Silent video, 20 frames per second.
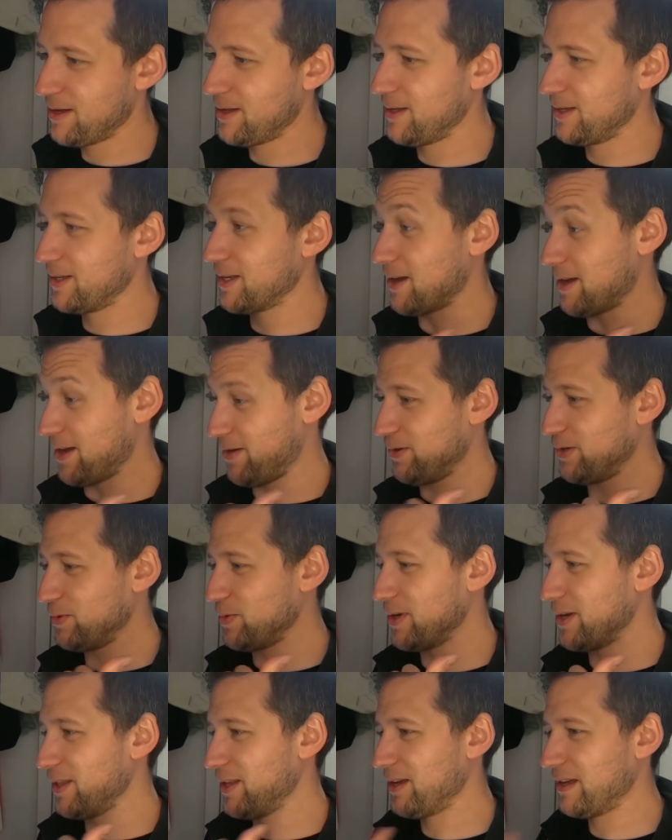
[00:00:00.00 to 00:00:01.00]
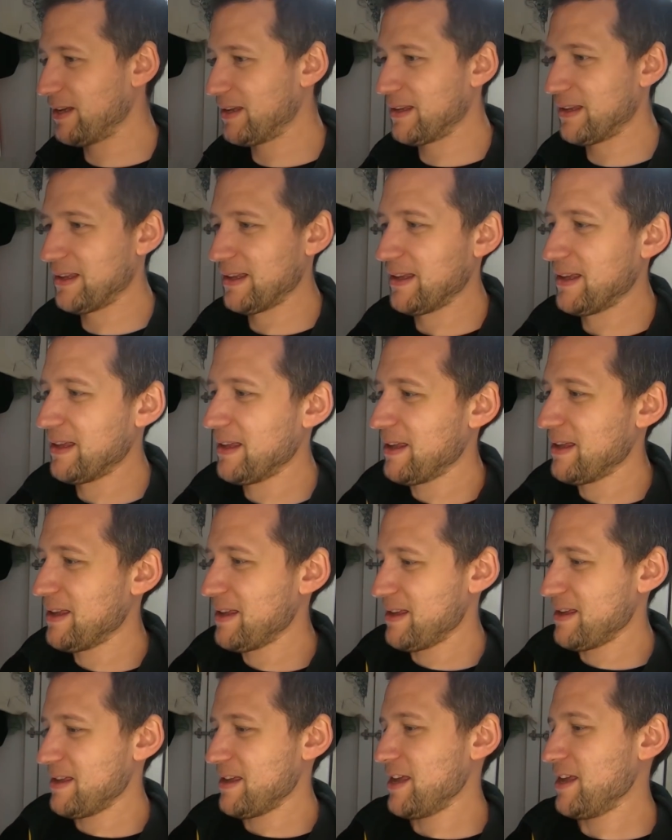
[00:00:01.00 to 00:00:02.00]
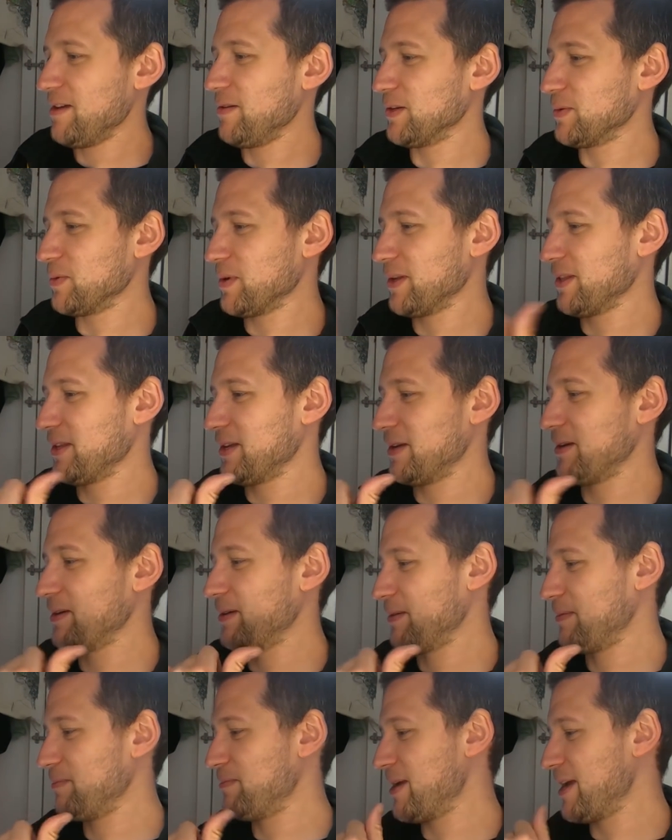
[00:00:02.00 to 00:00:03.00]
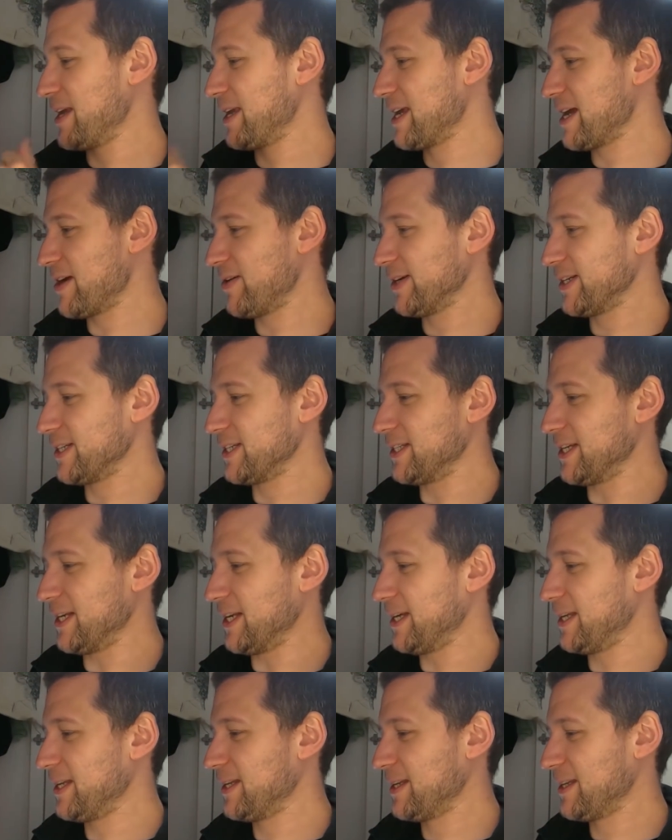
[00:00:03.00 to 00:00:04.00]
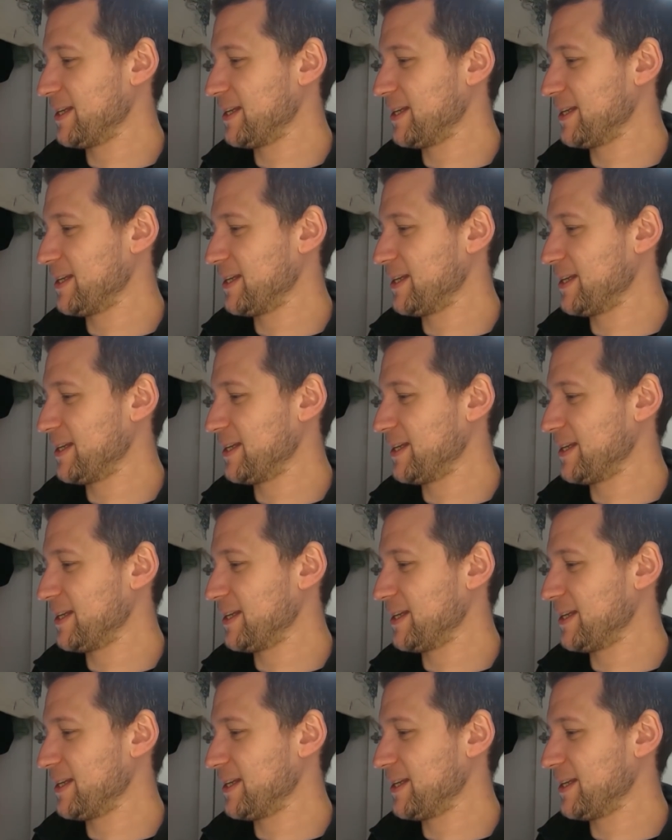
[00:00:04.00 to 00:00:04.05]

This guy was one of the main characters in it.